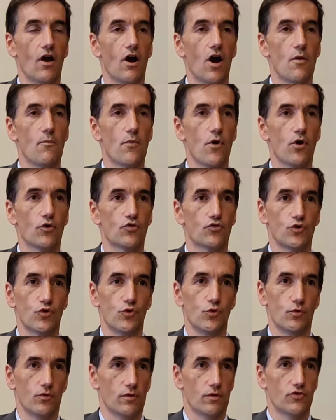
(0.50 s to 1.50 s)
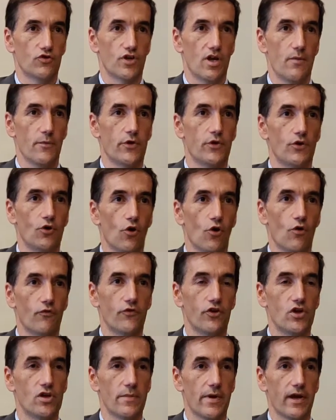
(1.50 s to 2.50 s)
I'm Mark Drew, Chairman
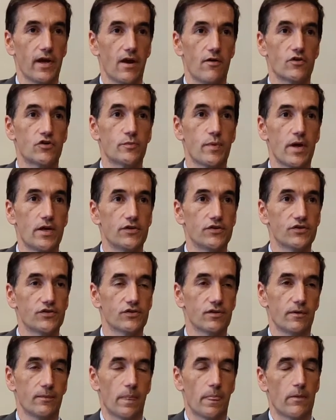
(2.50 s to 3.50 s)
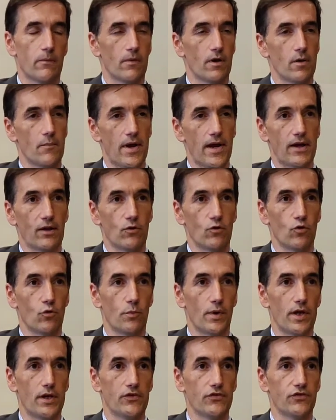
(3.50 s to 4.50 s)
of Unimech Aerospace, a
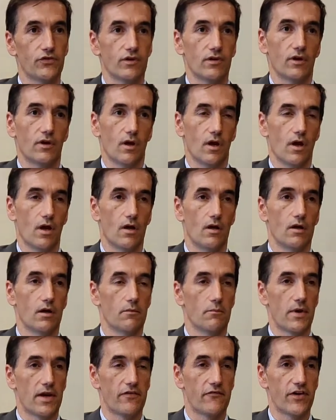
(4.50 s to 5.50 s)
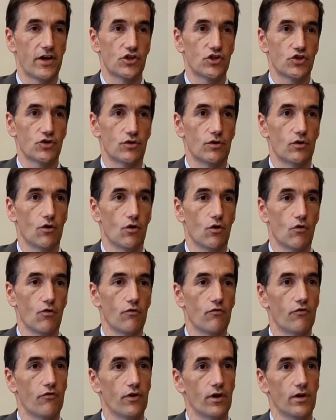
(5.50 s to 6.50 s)
Bangalore-based uh, manufacturer
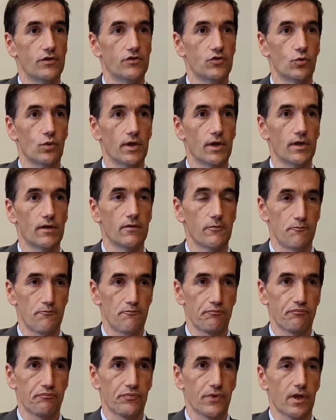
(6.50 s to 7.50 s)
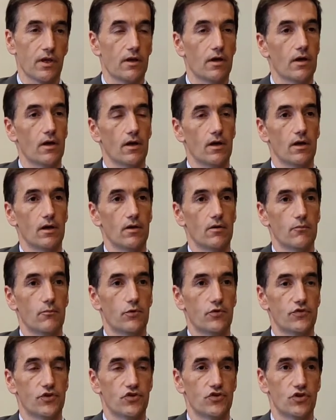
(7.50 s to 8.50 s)
of uh, tooling, uh,
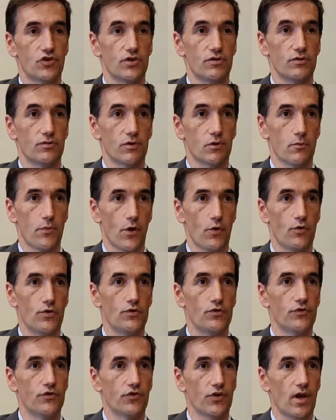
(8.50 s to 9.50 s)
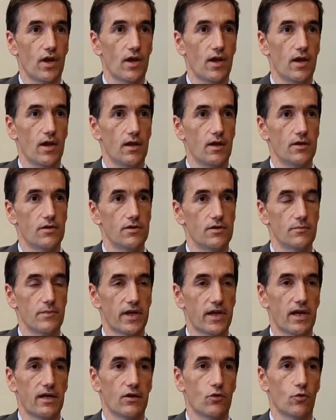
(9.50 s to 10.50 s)
precision components and
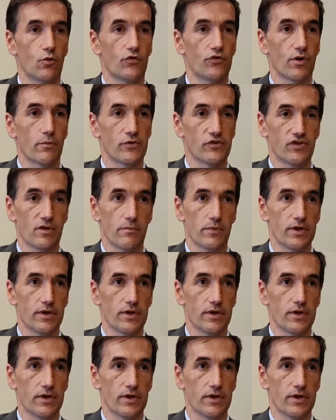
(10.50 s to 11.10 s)
mechanical sub